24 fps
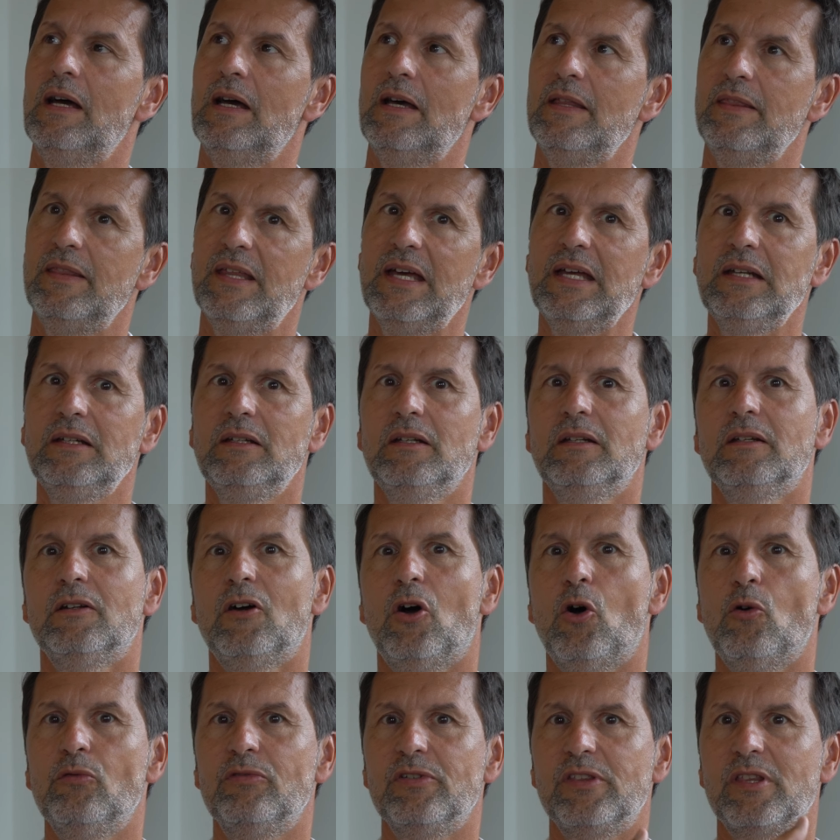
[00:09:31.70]
And then
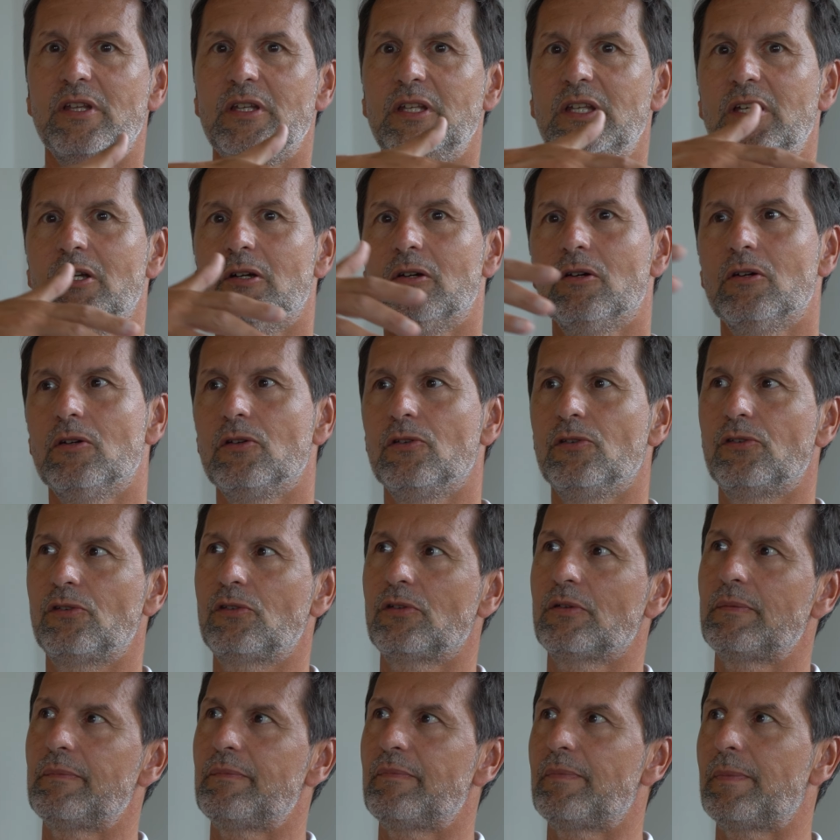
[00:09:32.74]
over the
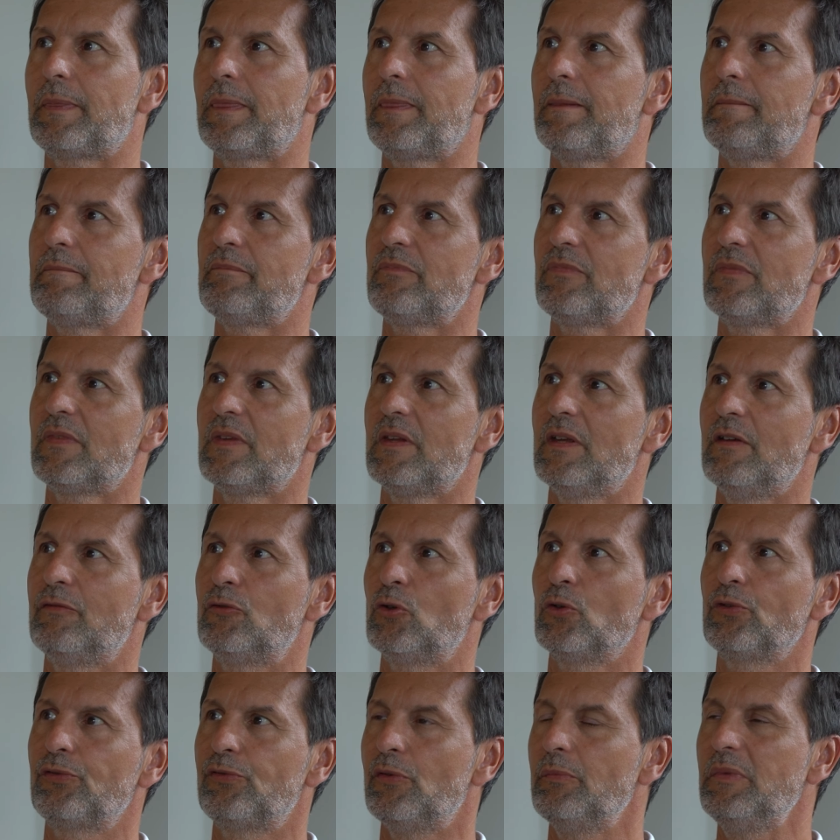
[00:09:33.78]
years, of
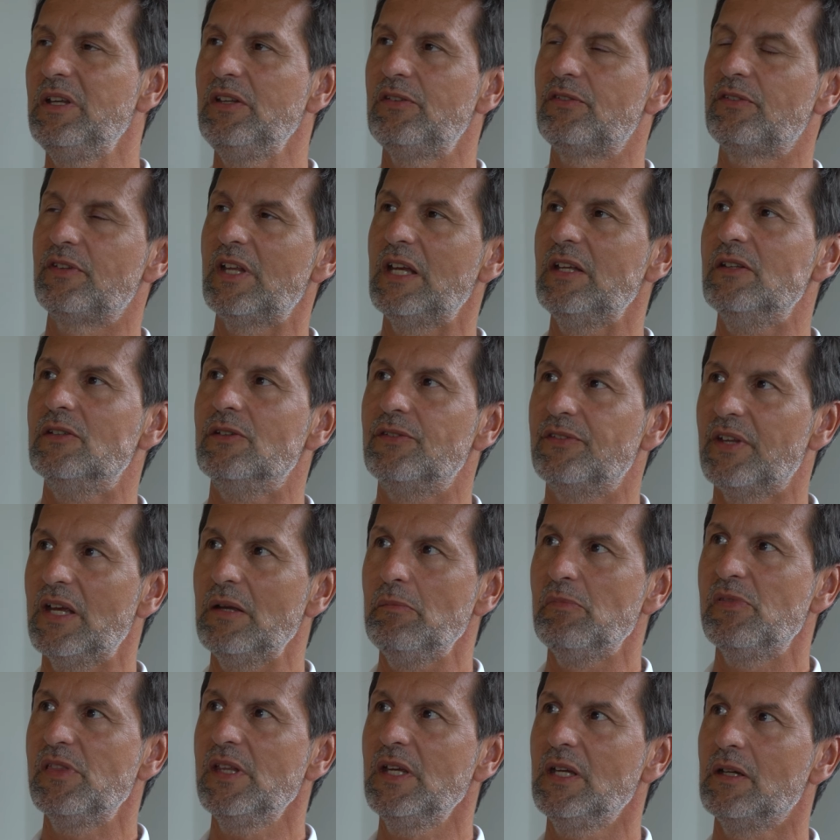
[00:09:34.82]
course, for me, it stayed the
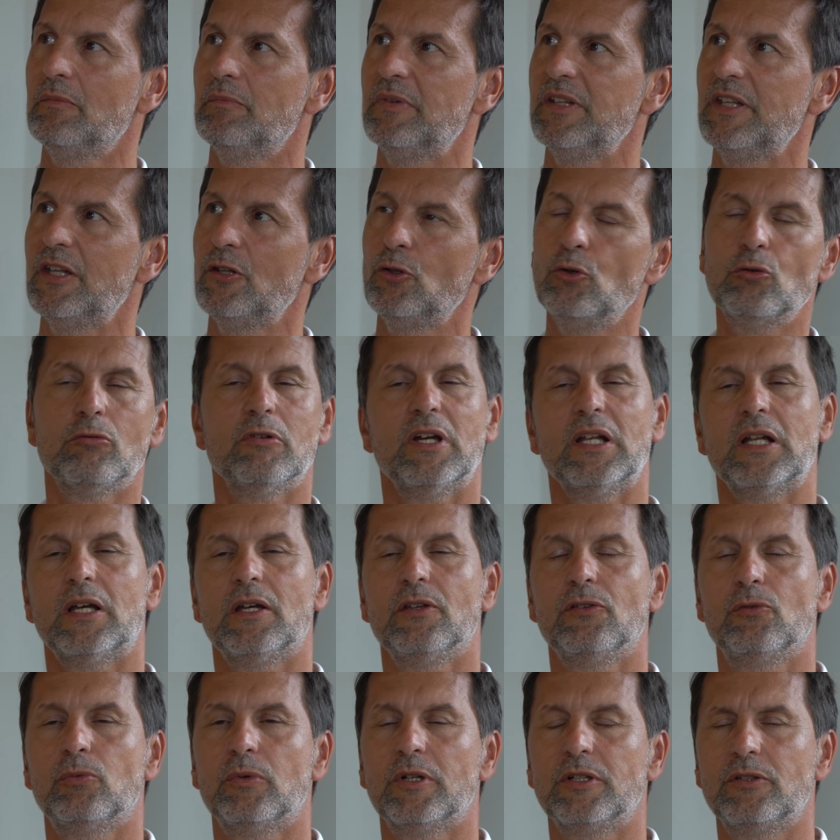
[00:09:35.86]
same thing, but then you
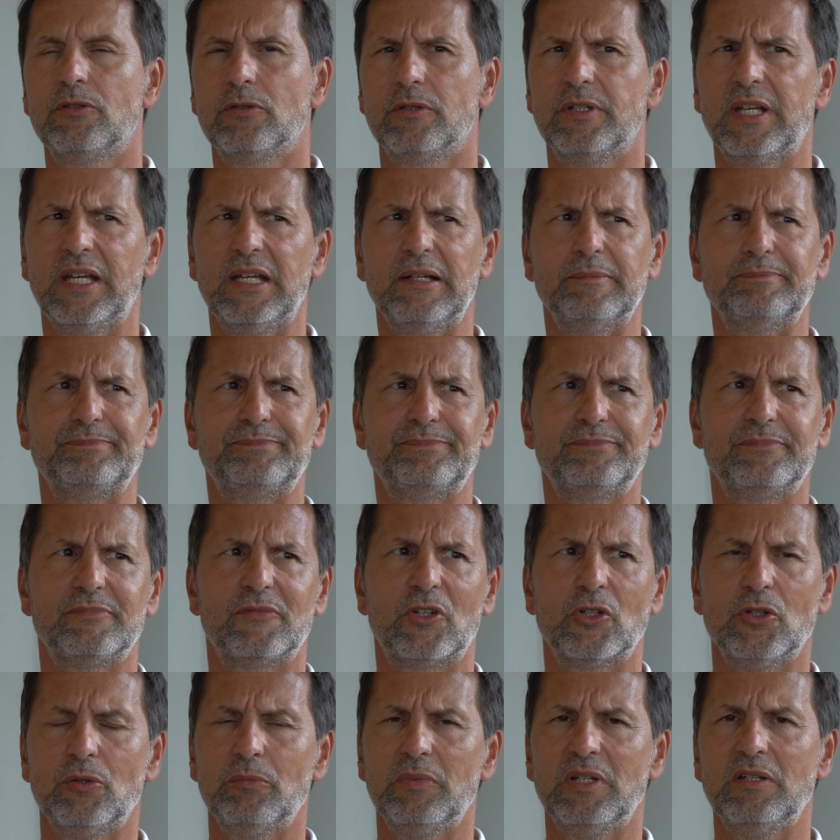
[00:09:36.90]
realize we're today
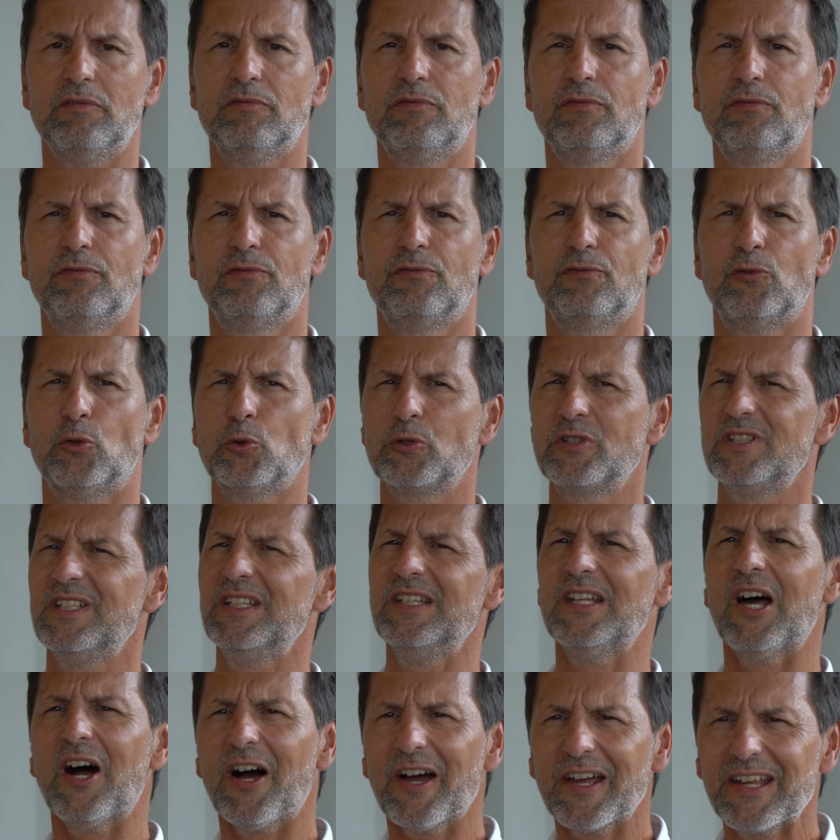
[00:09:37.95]
going to be
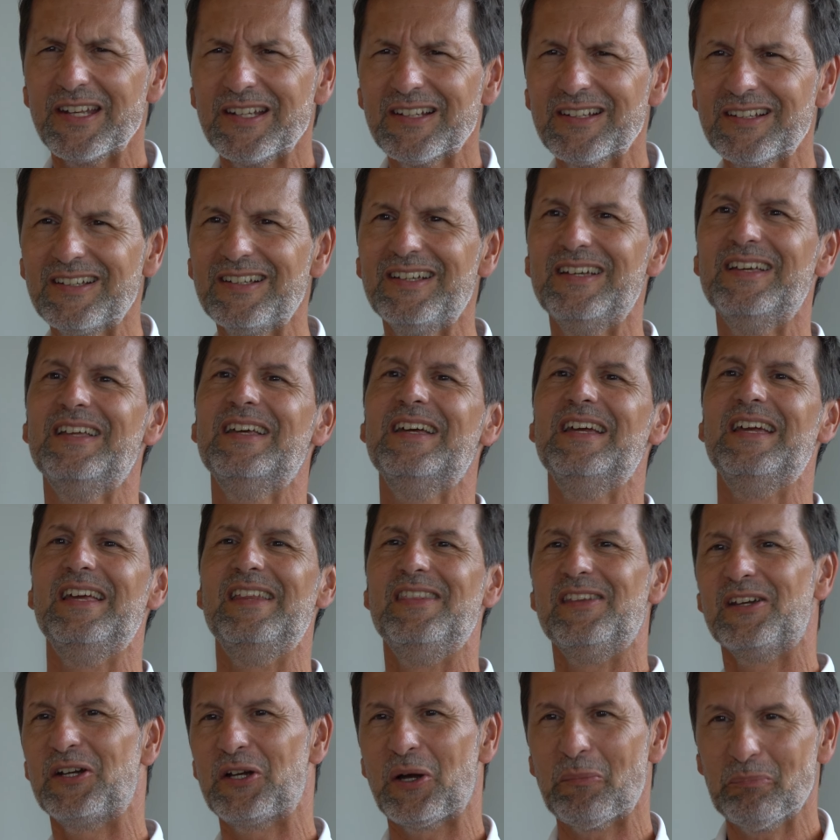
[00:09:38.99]
49 in
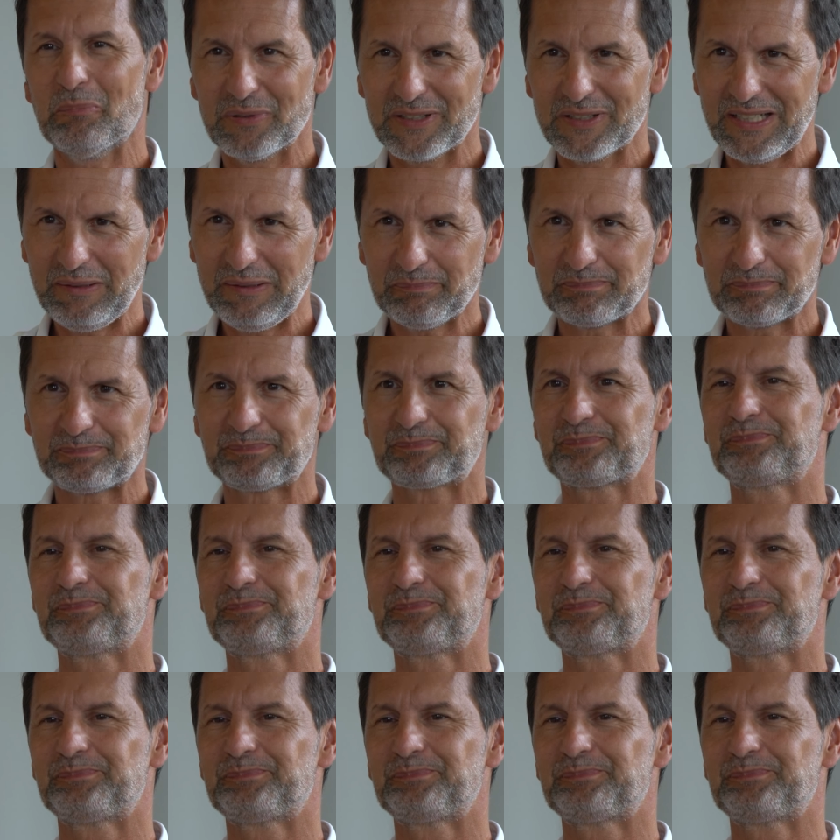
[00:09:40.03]
the company,